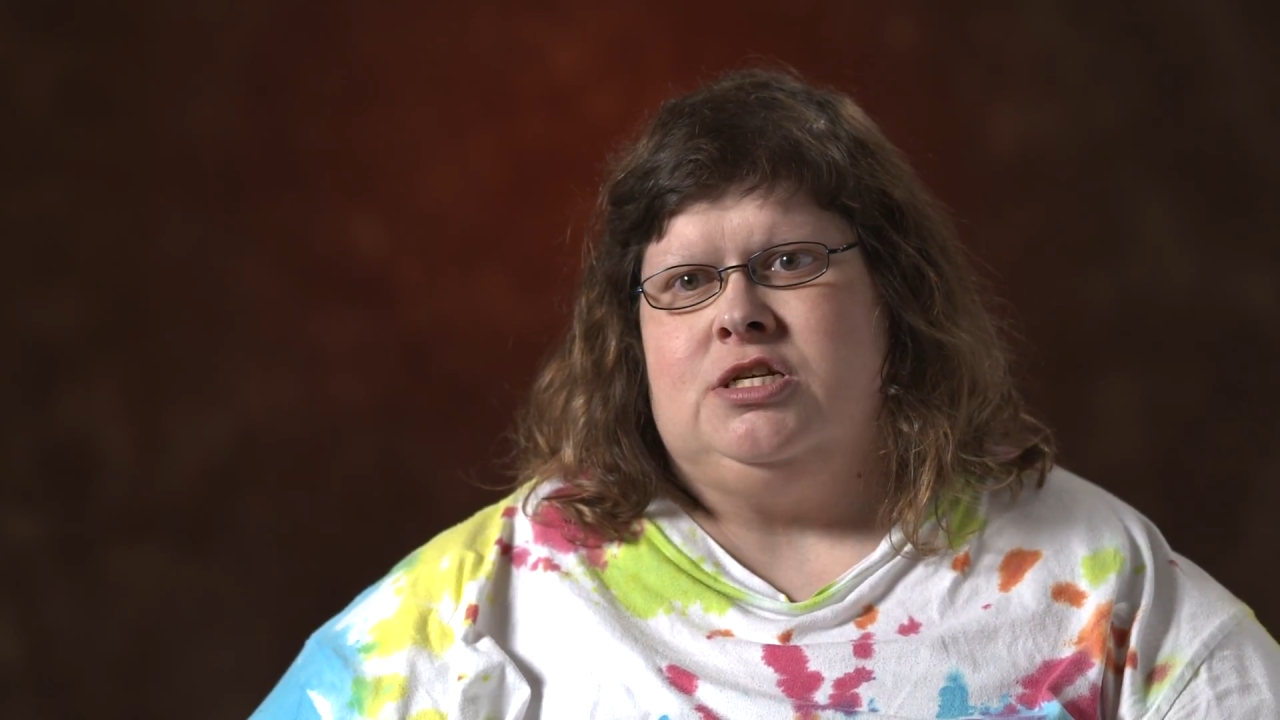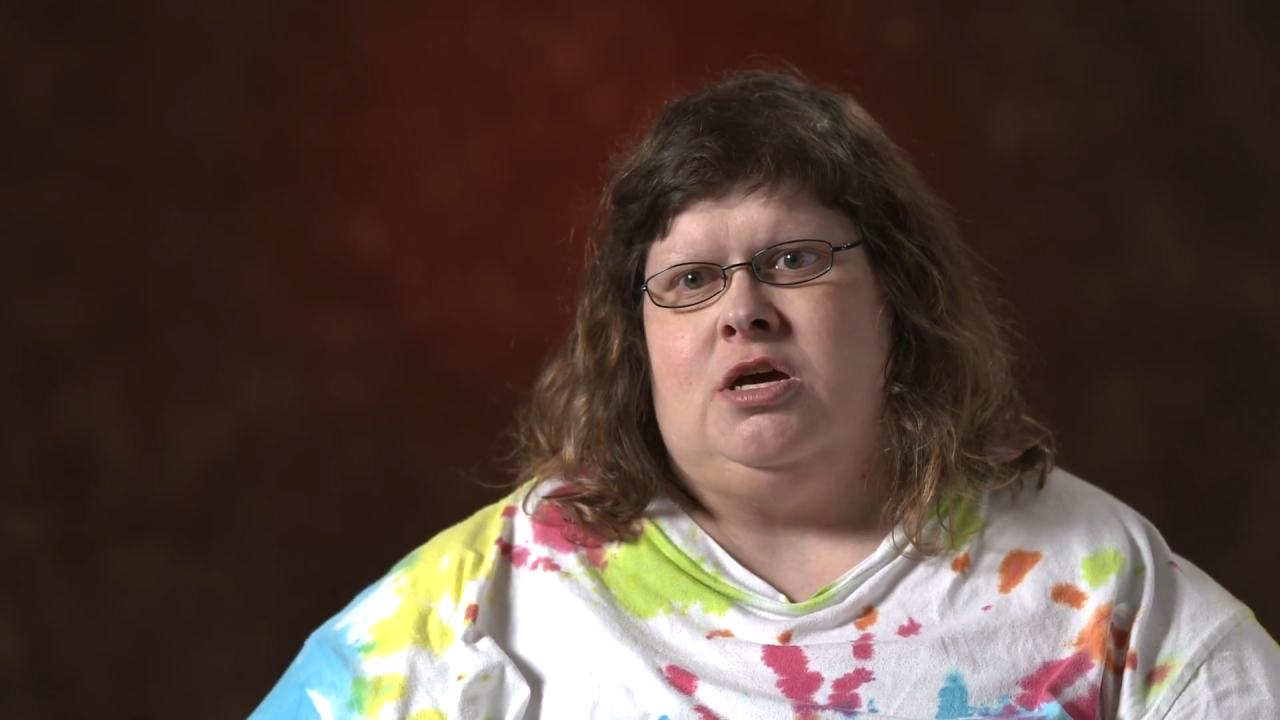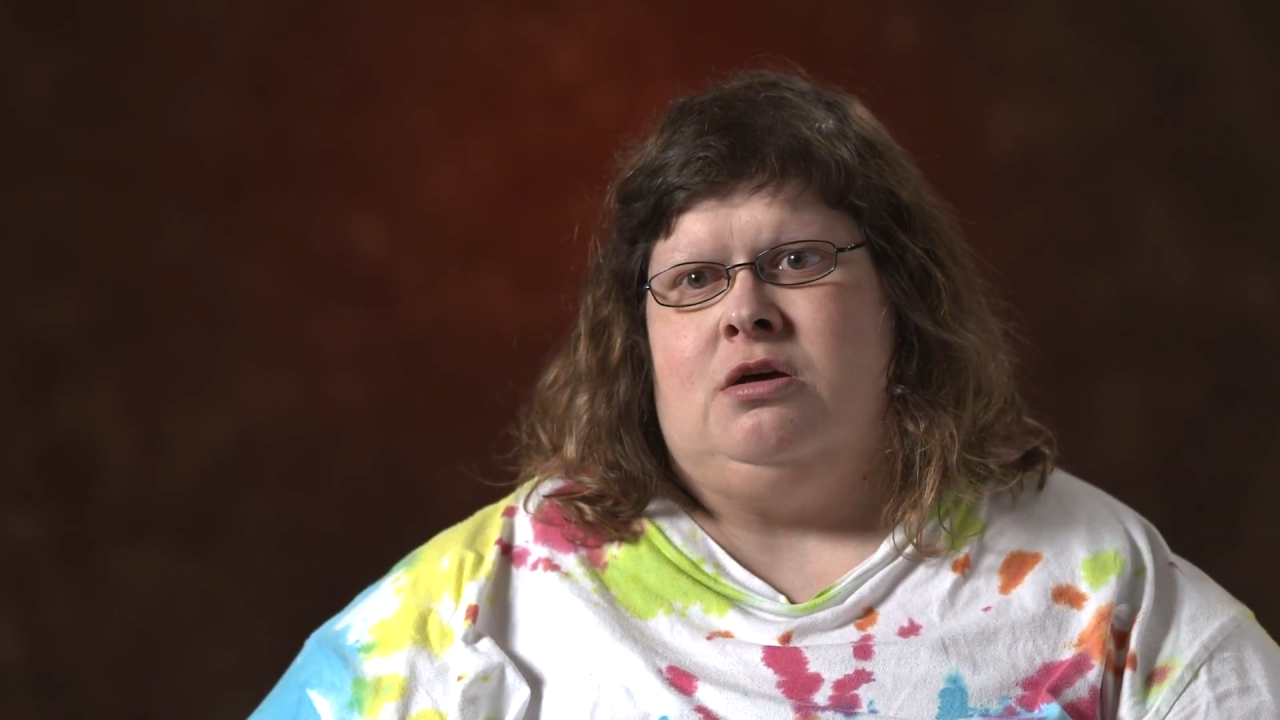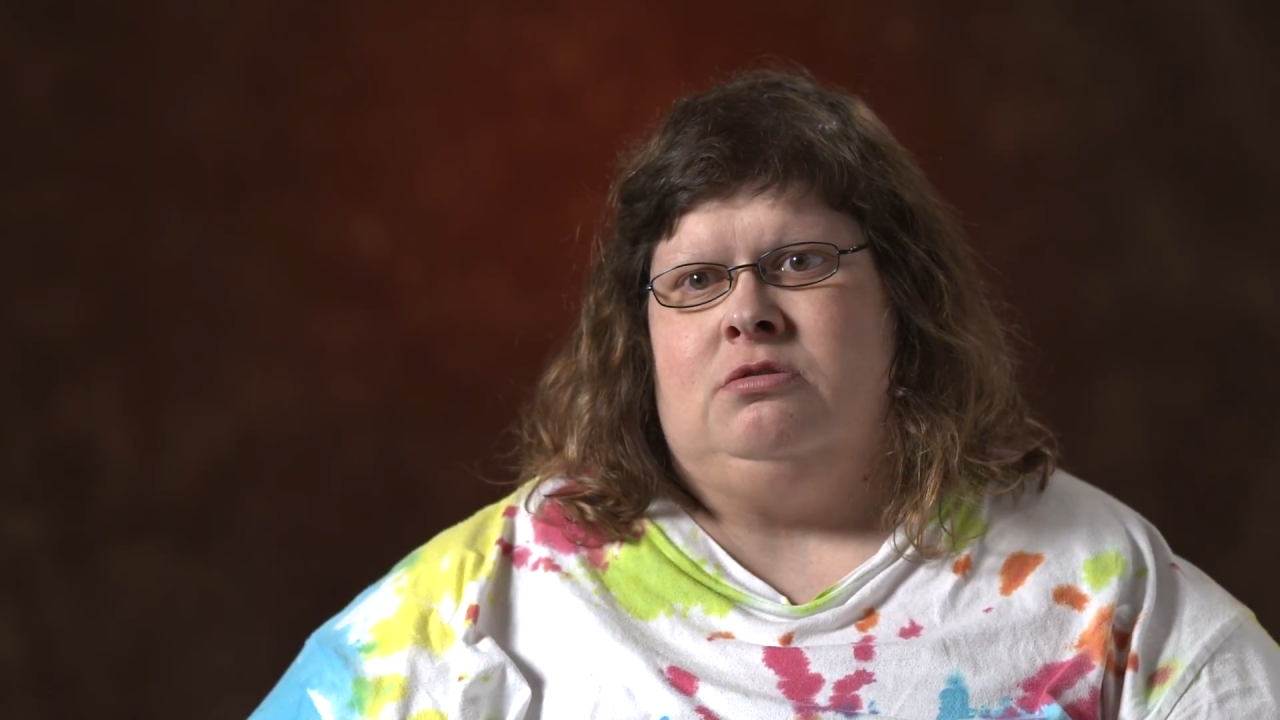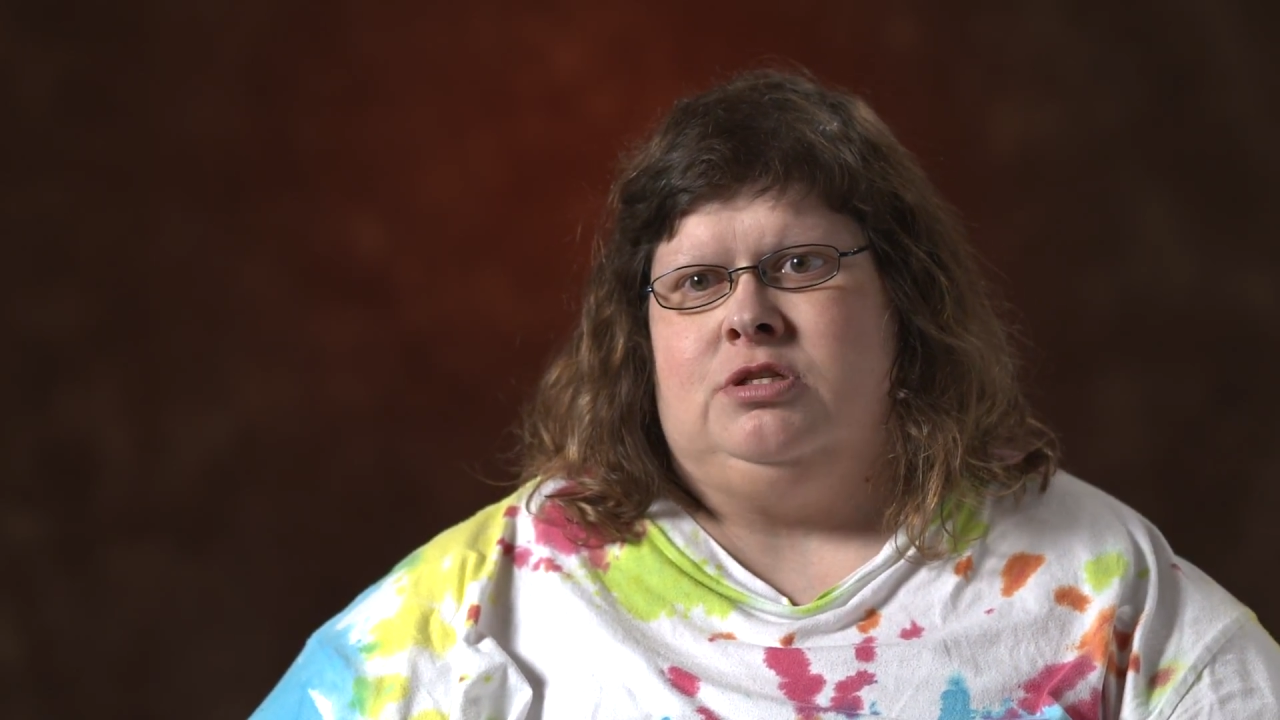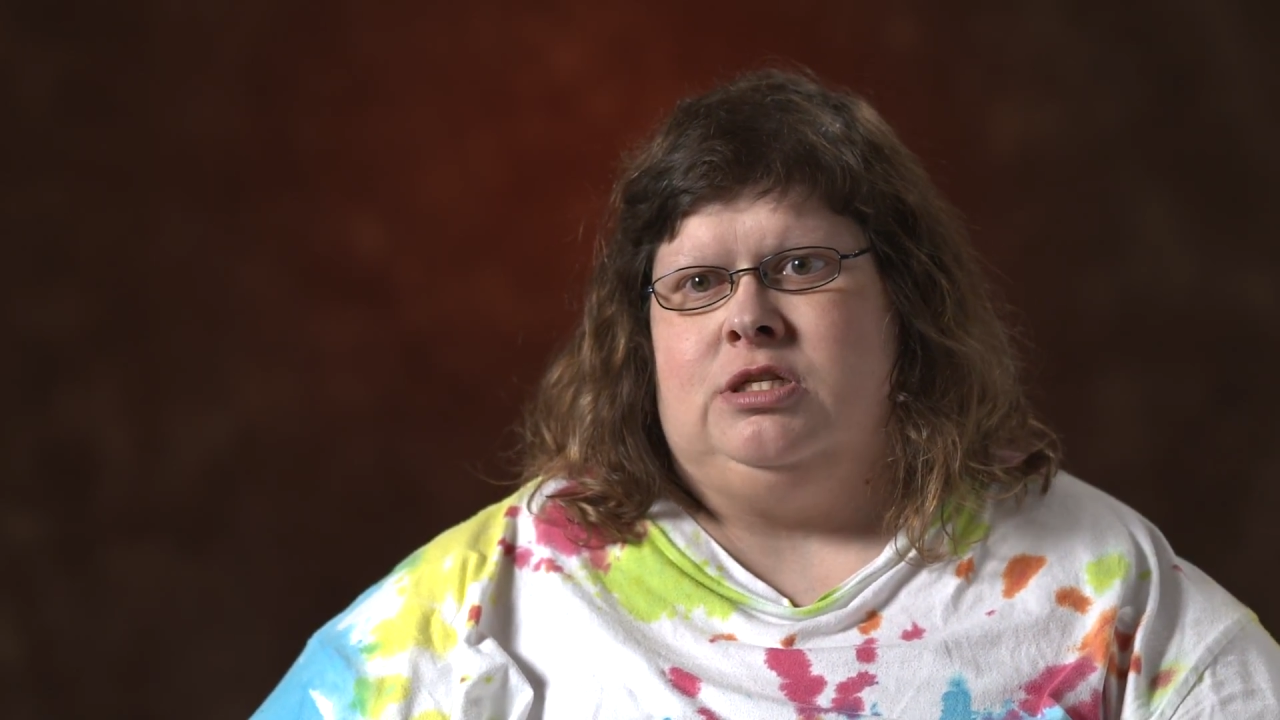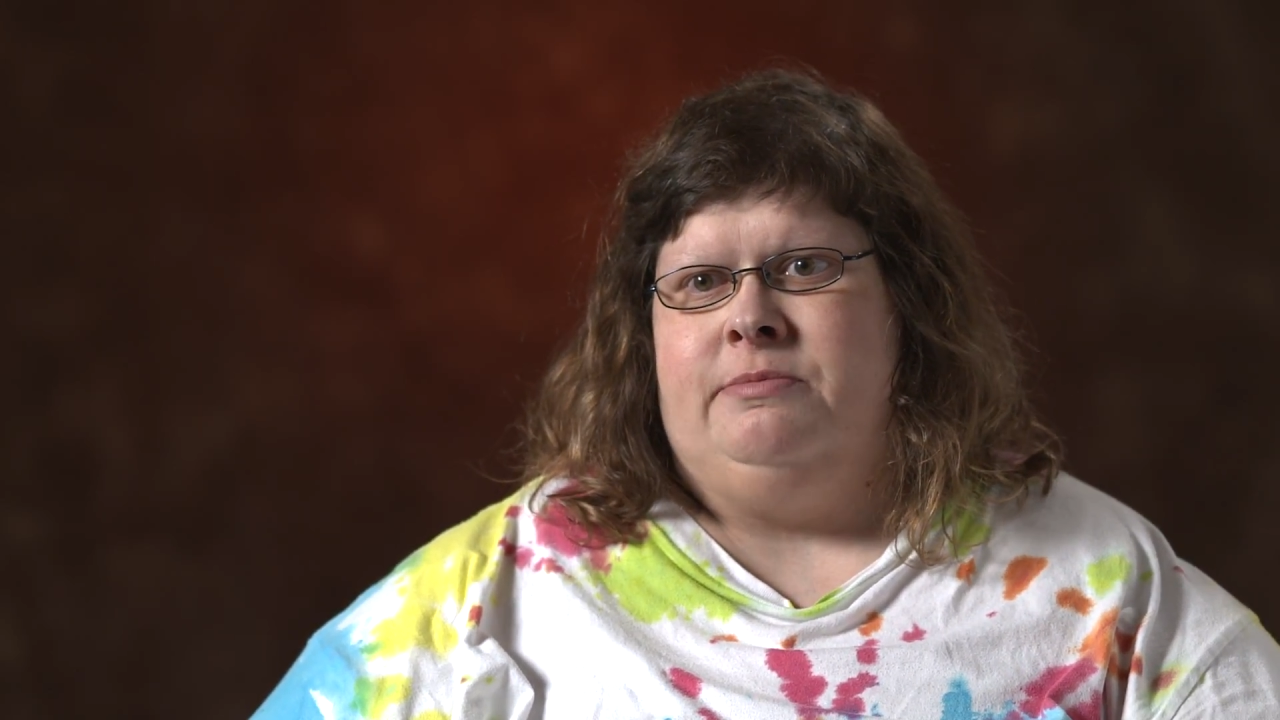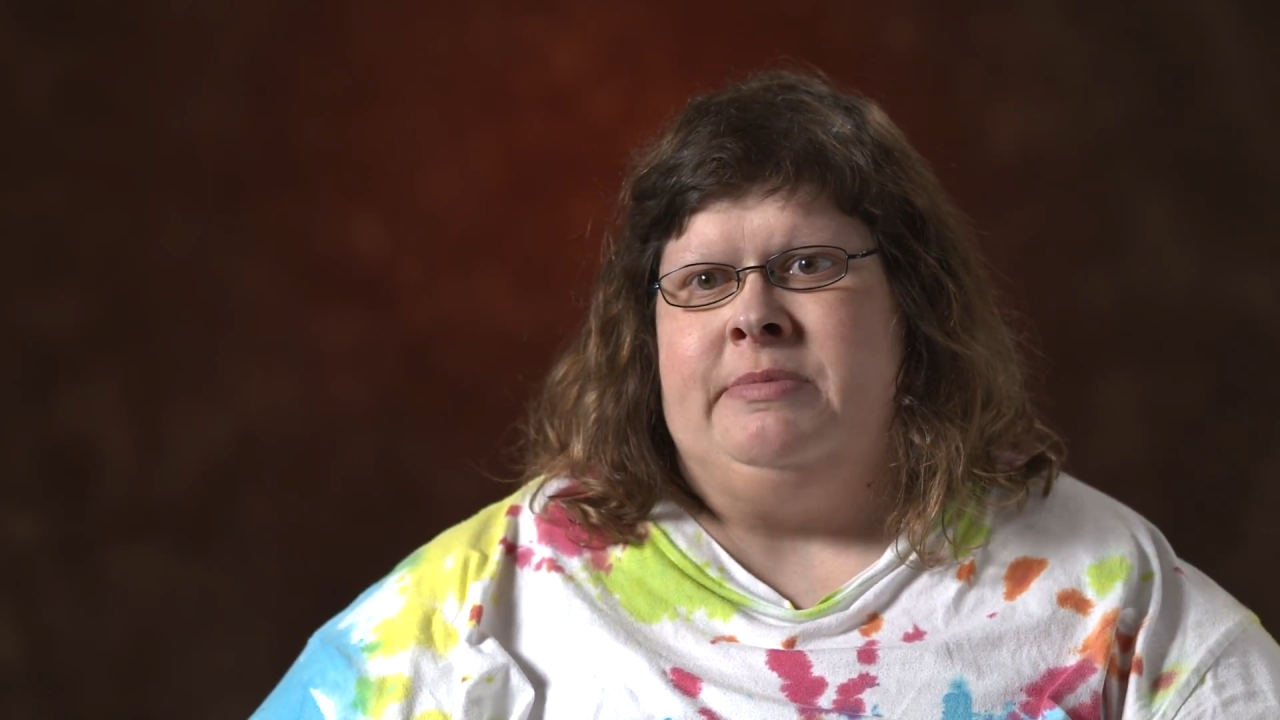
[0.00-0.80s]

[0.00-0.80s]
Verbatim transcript: go to the